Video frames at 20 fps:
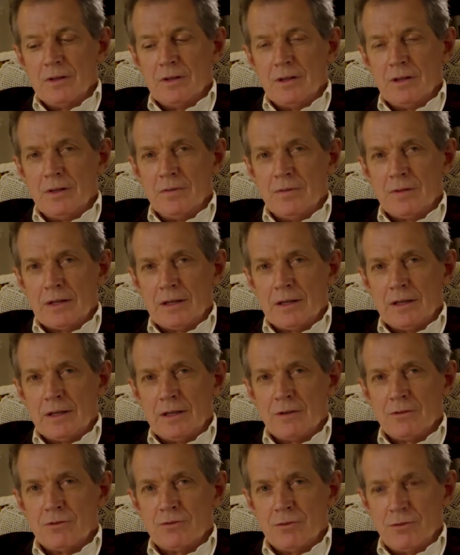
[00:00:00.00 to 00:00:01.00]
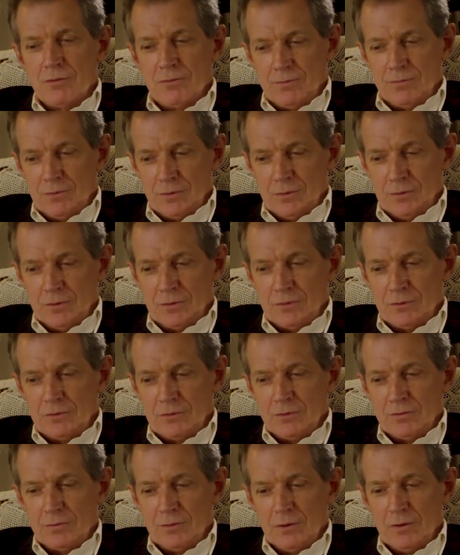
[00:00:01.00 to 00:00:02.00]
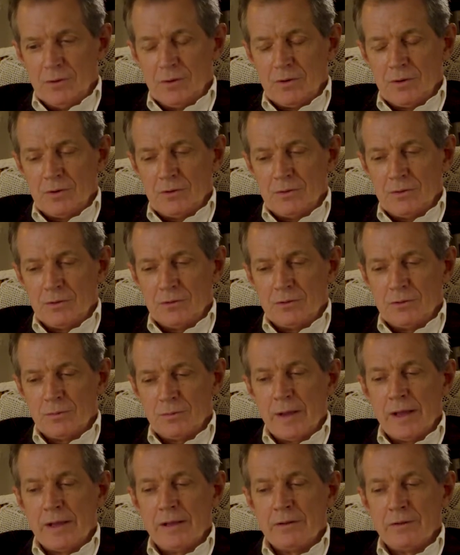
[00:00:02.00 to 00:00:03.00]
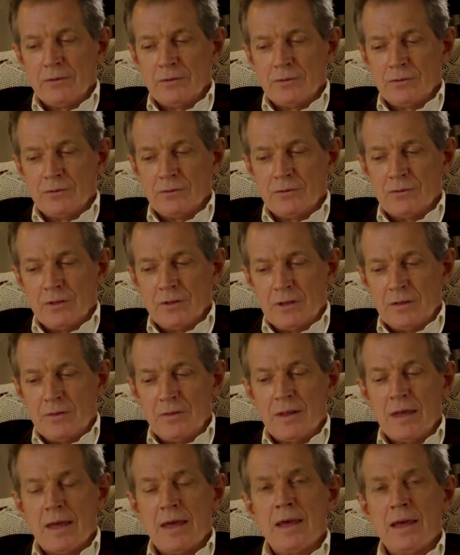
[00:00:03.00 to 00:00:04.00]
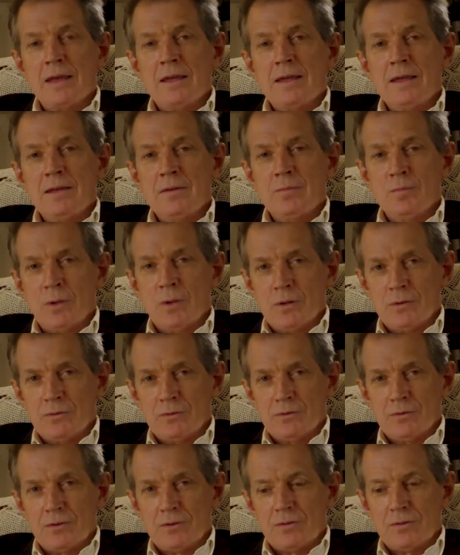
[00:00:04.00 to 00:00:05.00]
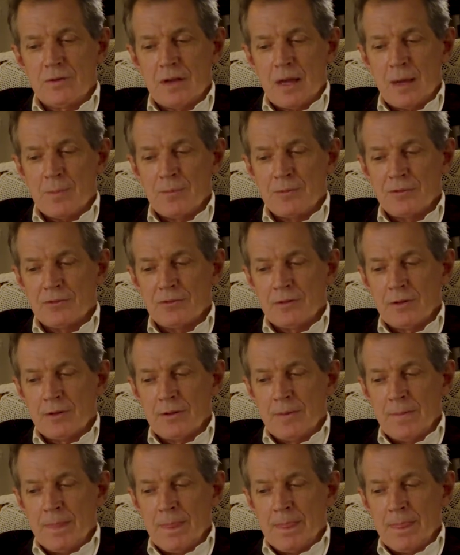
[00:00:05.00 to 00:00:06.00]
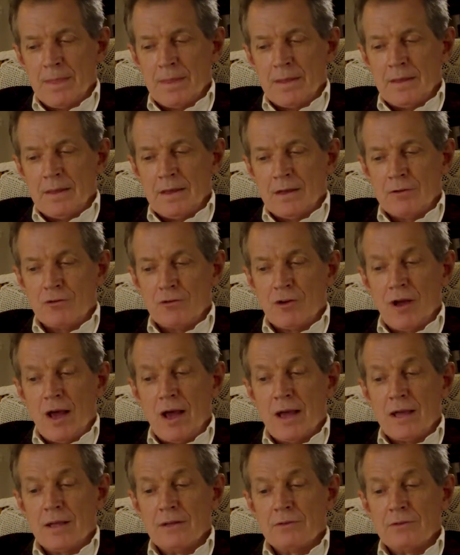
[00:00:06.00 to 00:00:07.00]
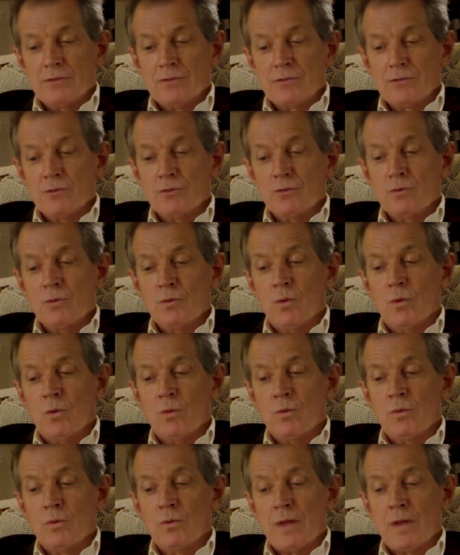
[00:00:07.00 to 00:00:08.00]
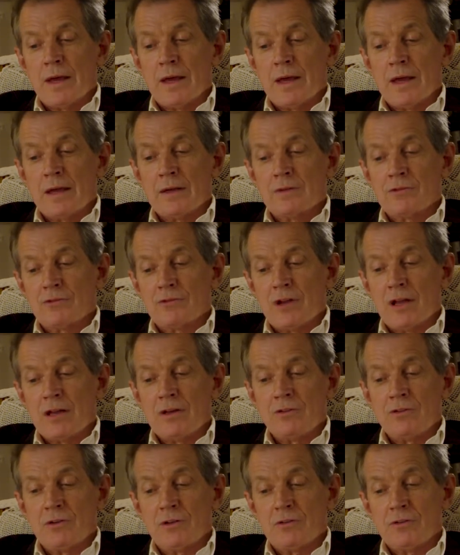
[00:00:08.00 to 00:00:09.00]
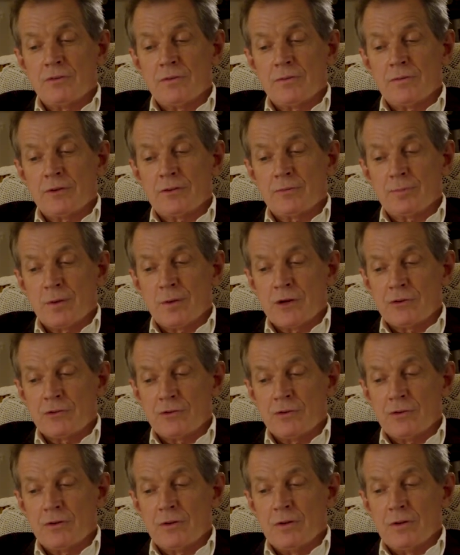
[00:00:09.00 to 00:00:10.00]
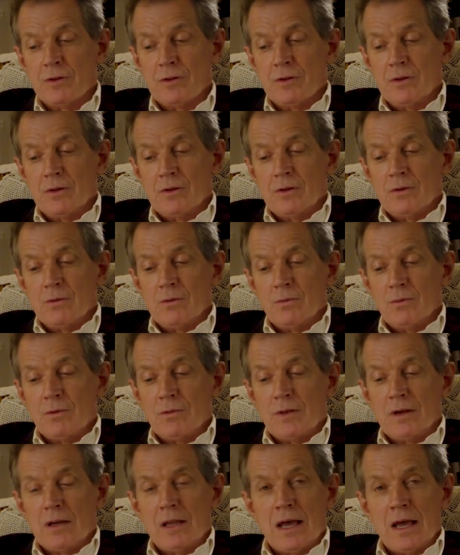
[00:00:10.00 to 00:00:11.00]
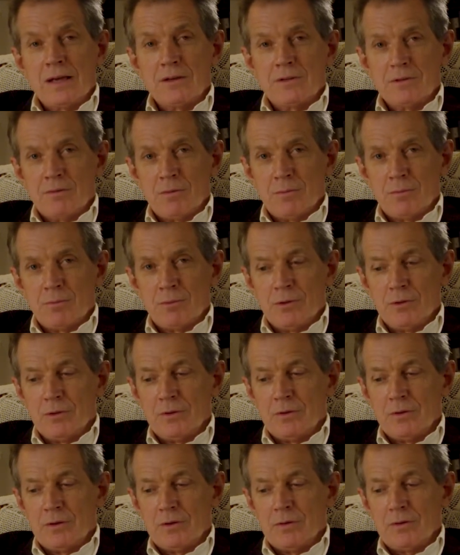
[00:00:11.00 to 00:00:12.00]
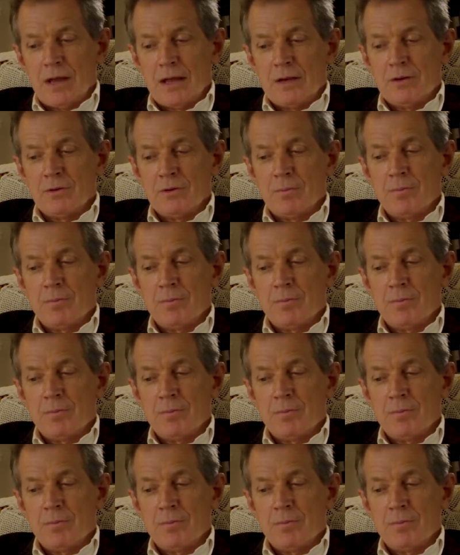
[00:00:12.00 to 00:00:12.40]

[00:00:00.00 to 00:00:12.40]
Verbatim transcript: in the clear truthfulness of look that dwells in their inmost depths and shines through all their changes of expression with the light of a purer and a